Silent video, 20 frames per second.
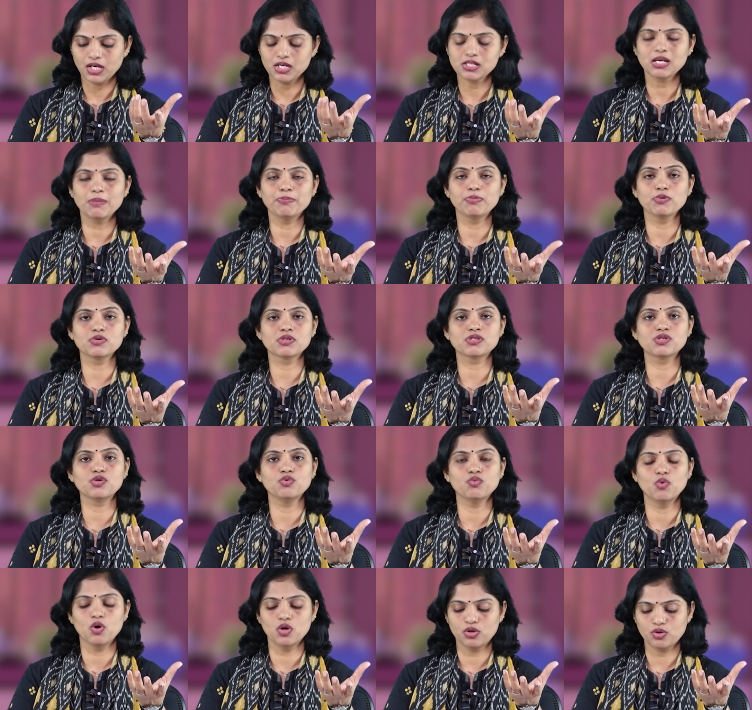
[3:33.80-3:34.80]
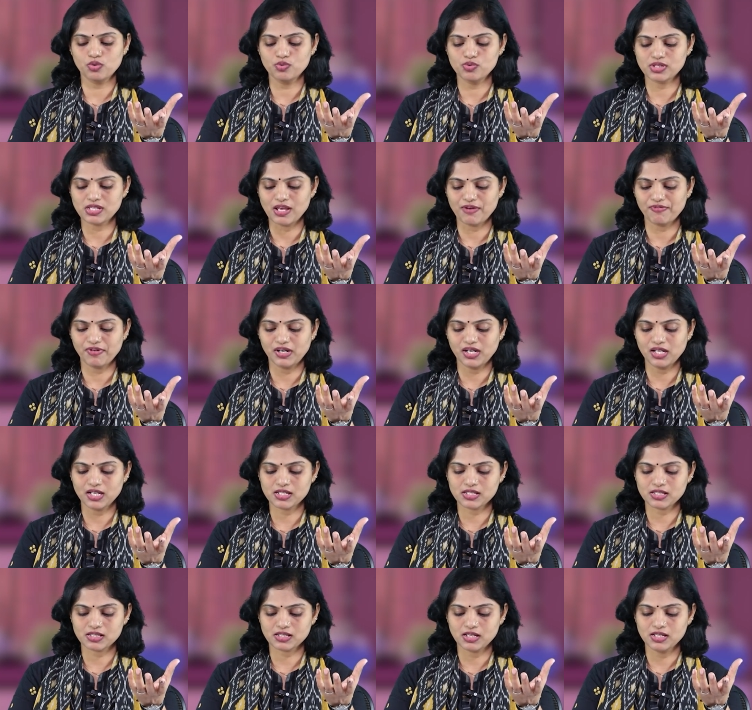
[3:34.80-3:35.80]
suppose you want to,
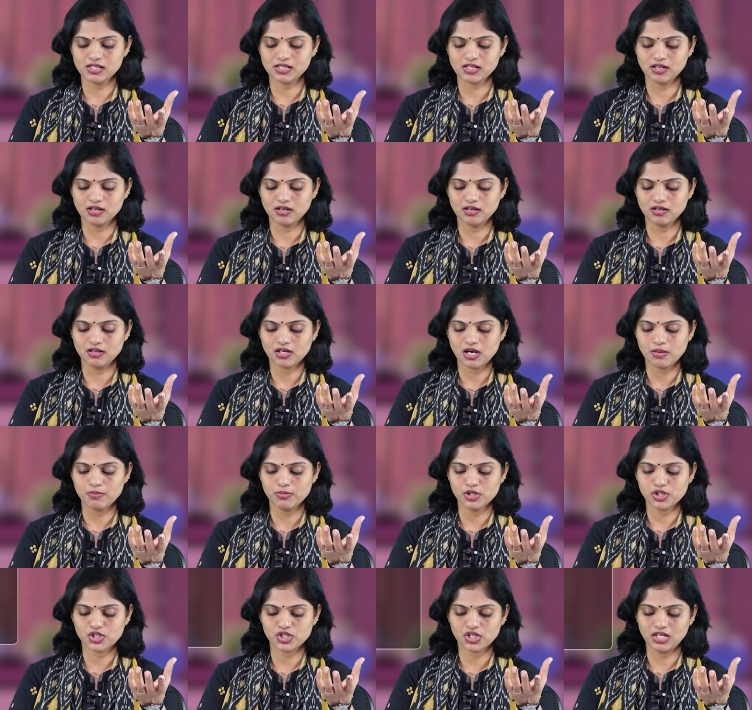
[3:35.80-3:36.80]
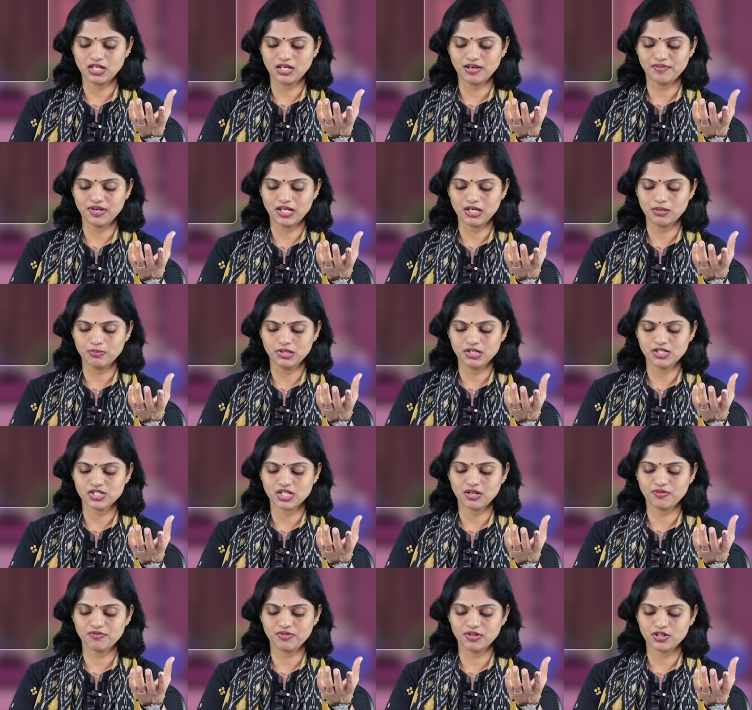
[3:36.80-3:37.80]
Cefidex is a commercially available
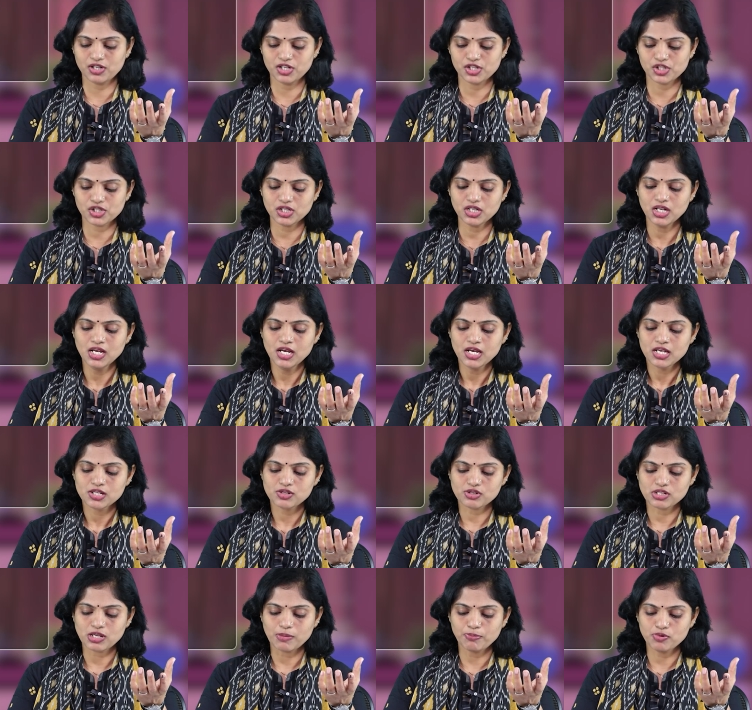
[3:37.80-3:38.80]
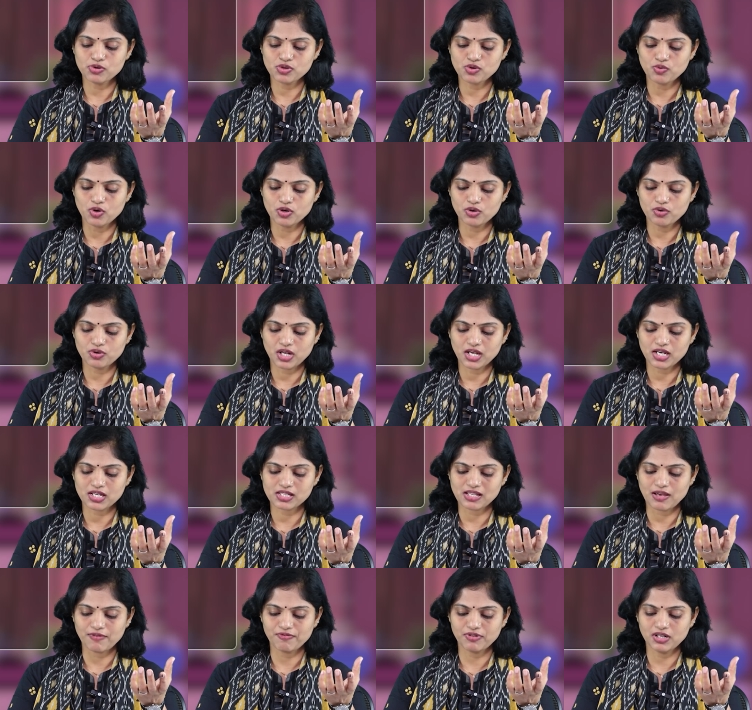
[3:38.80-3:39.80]
gel filtration. So suppose you want to take
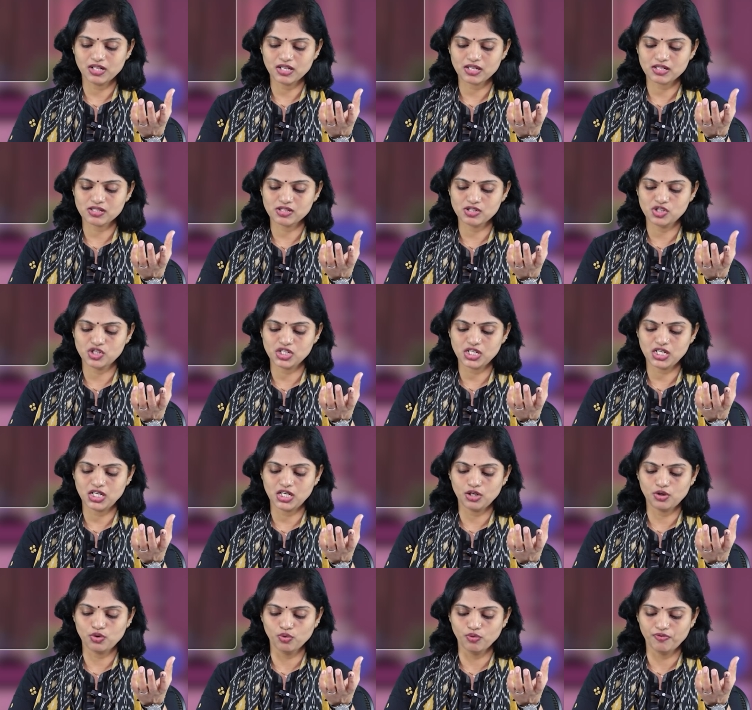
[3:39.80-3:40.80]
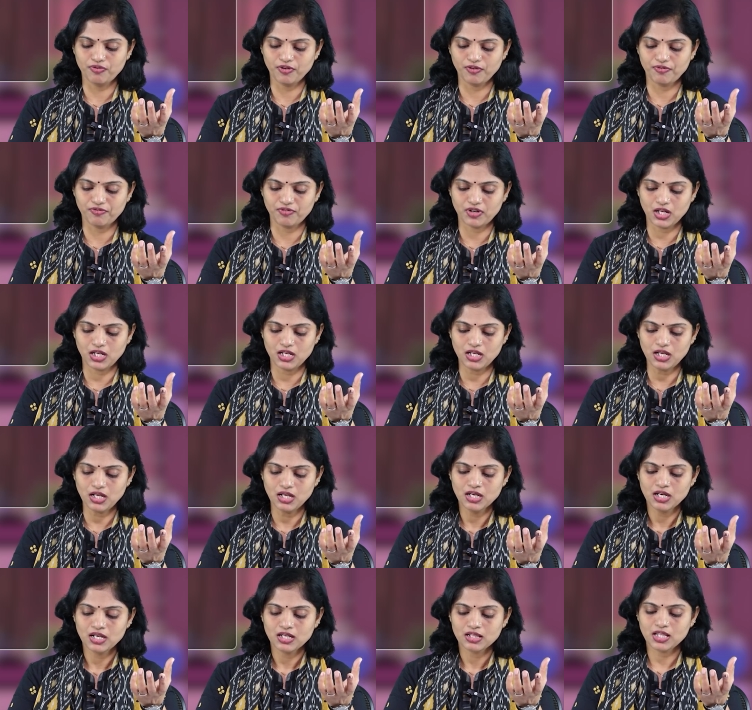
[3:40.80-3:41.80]
Cefidex G250,
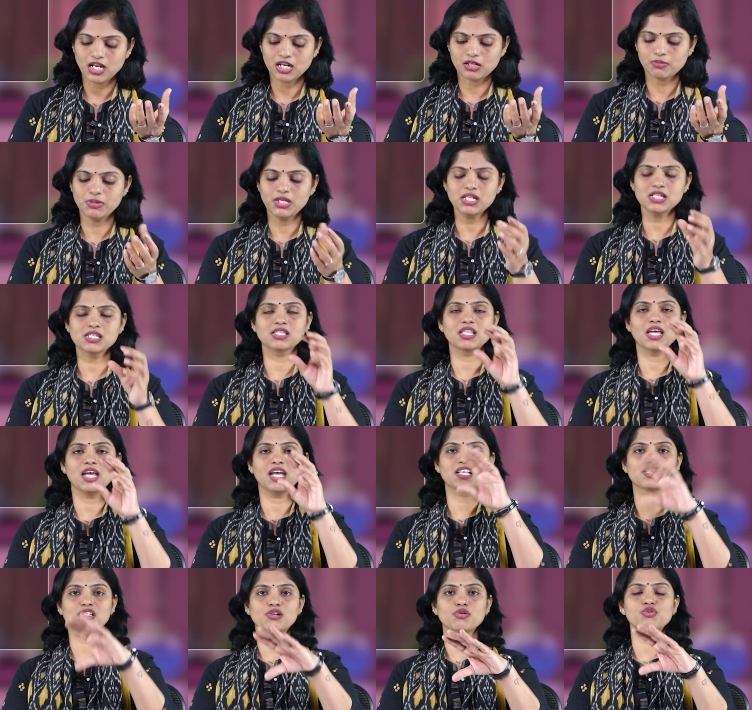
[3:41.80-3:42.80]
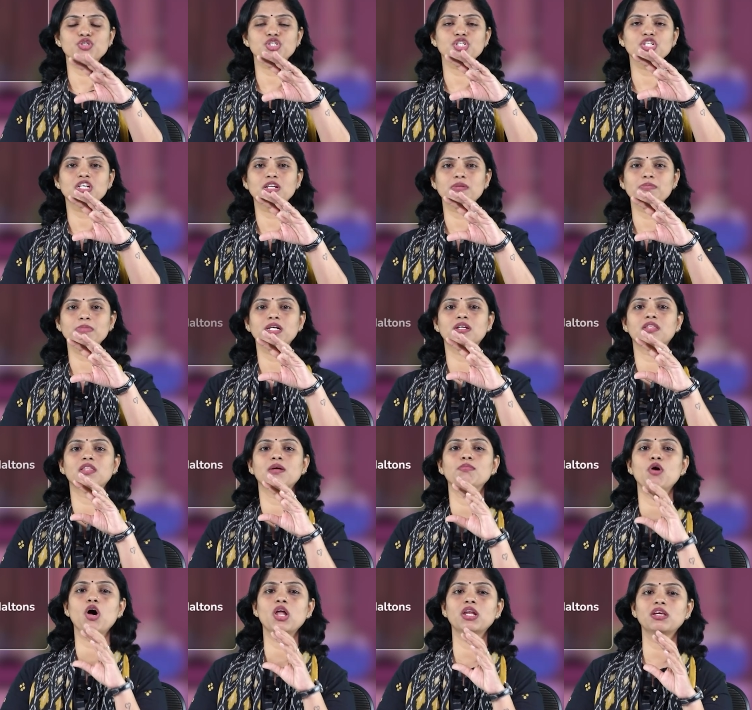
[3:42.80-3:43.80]
that means the exclusion limit, the
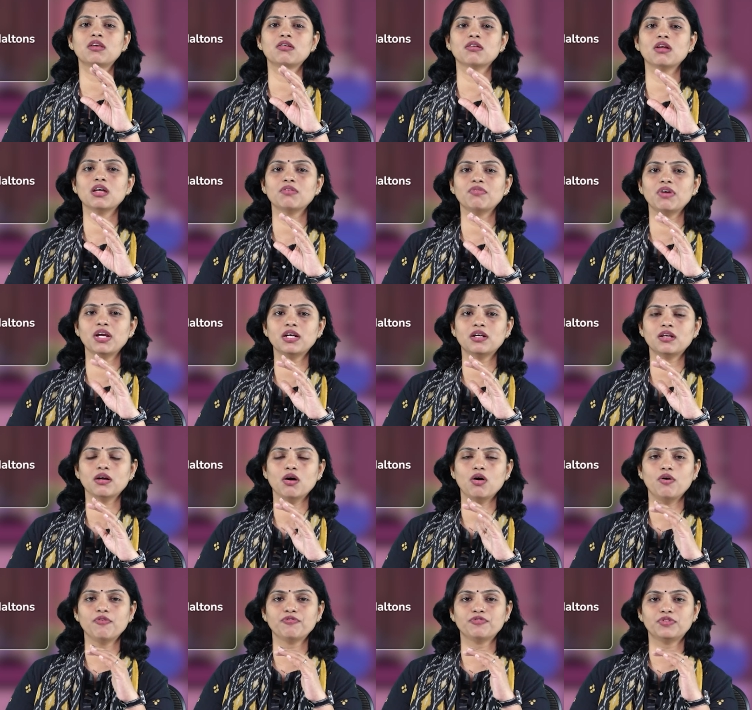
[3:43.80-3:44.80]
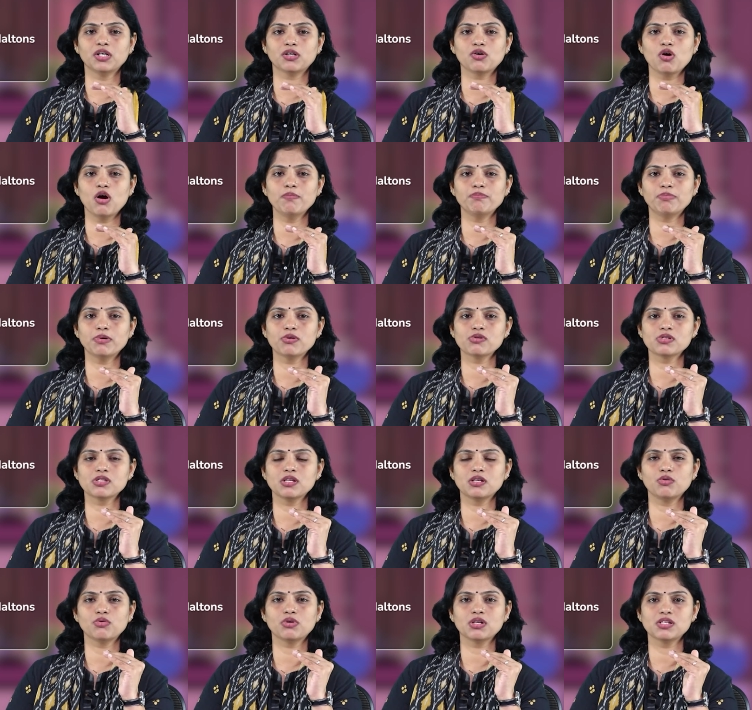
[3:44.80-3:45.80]
molecular weight of the compounds
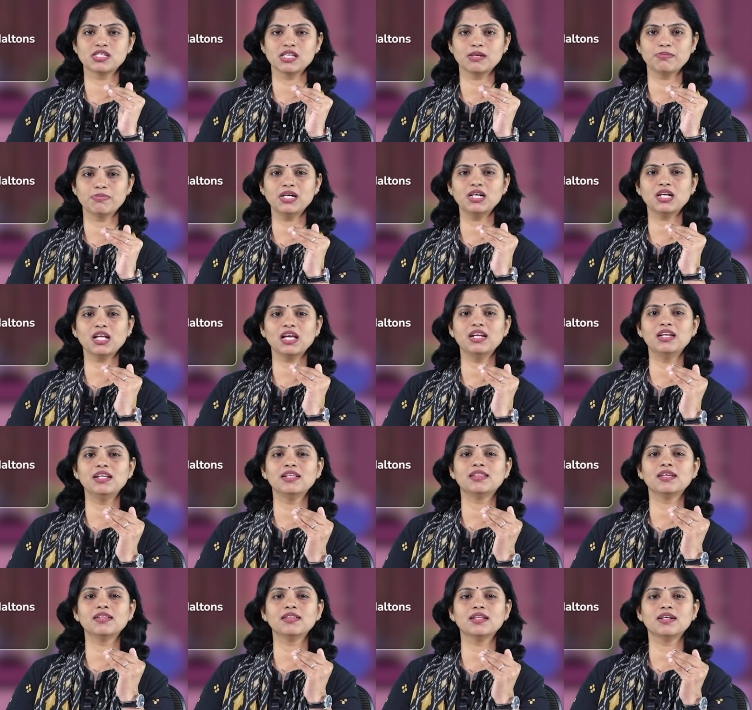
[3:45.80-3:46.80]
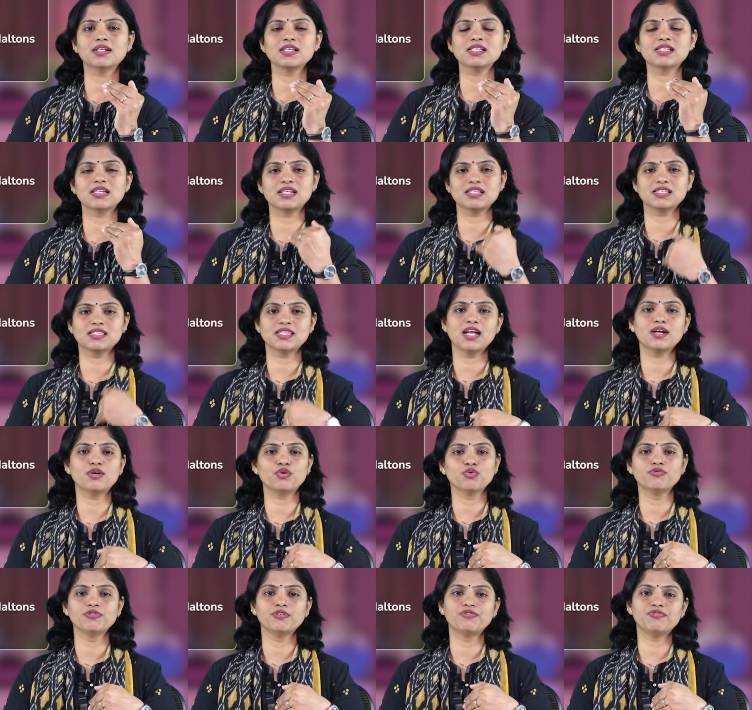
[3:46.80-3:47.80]
that you can separate, anything that is less than
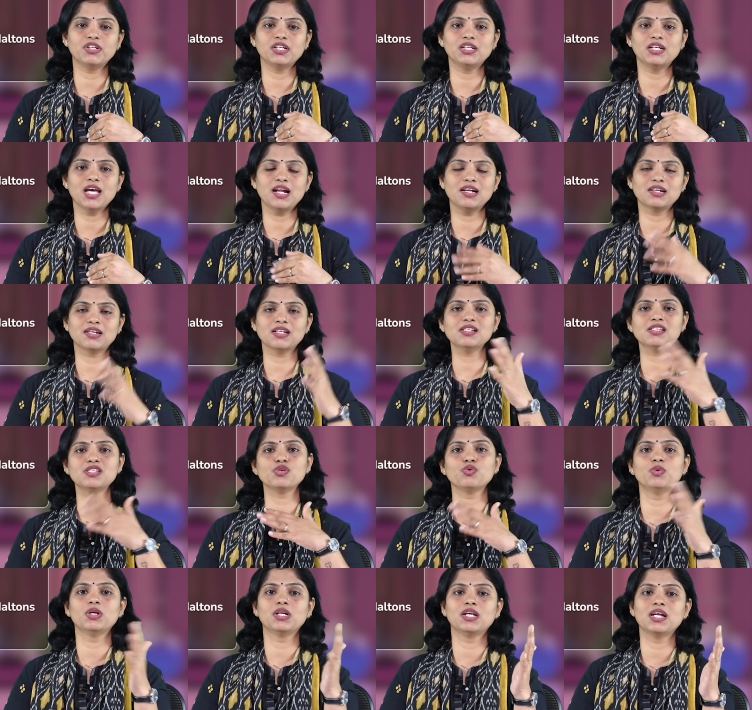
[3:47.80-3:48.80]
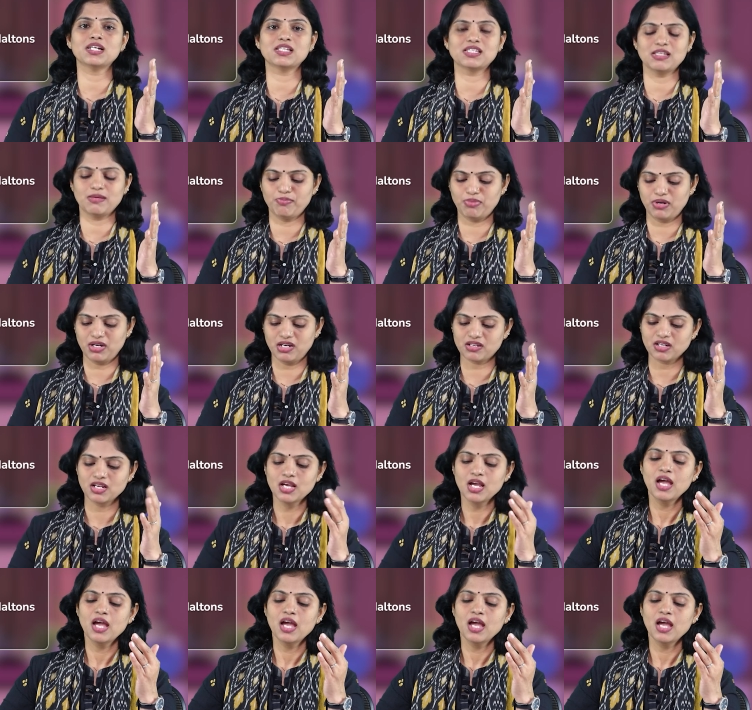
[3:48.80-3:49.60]
250 Daltons, you will get separate.